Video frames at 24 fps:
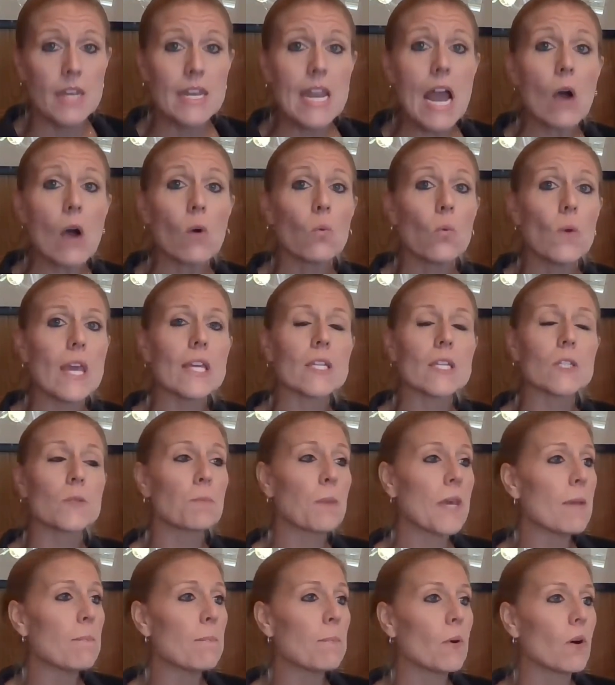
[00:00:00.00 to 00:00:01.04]
Now, we as
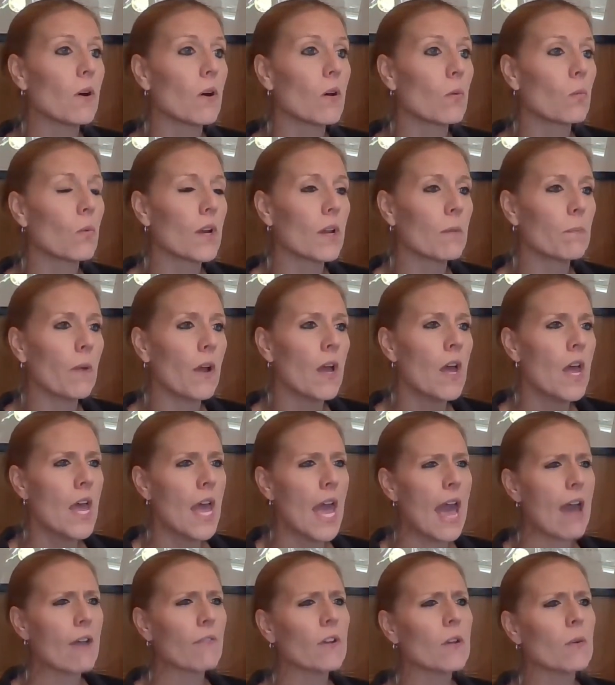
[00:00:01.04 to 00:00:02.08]
people,
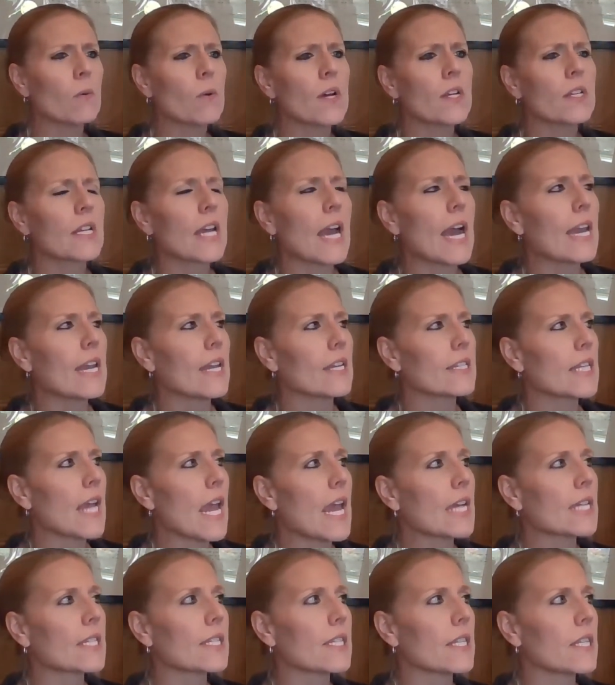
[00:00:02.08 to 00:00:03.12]
everyone kind of
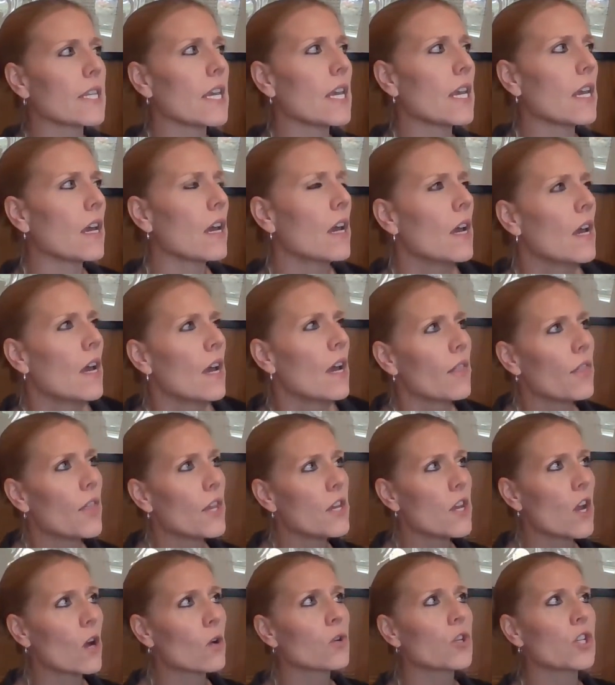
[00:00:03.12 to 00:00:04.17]
takes the
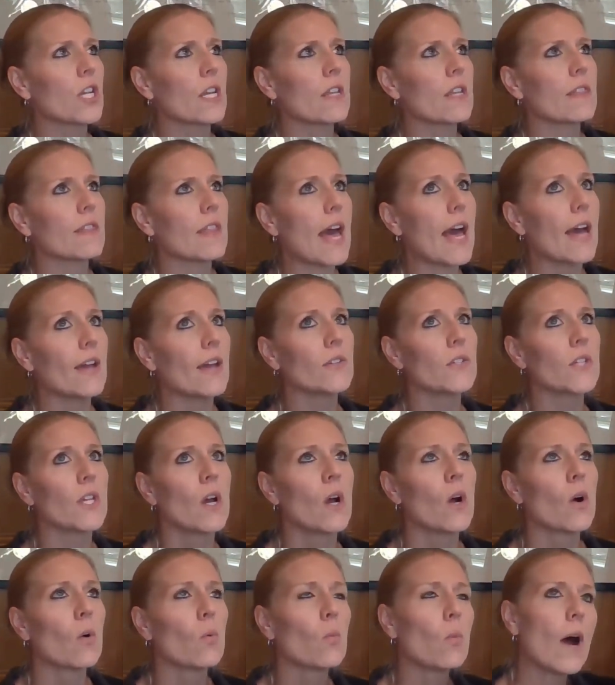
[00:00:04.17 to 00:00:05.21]
notion that,
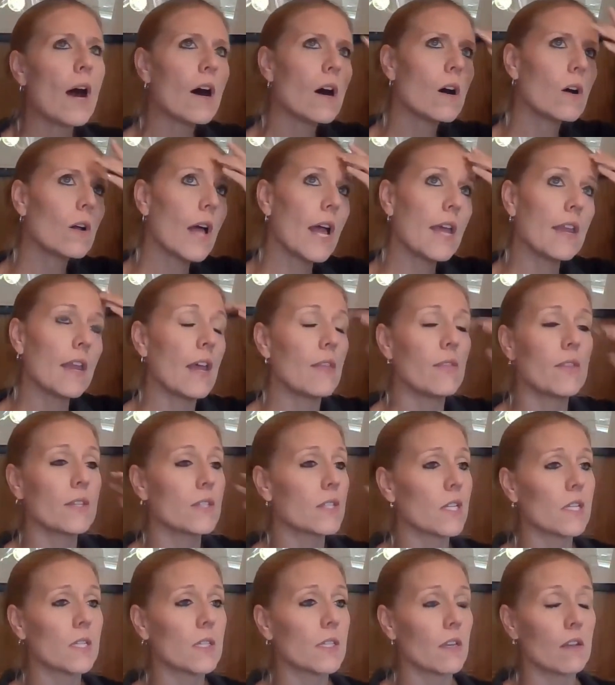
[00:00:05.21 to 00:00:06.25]
well, and
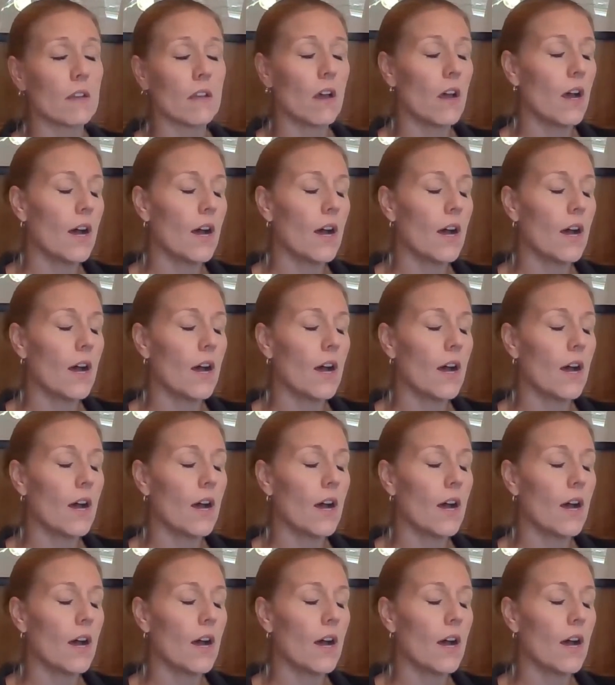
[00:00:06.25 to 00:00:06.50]
this is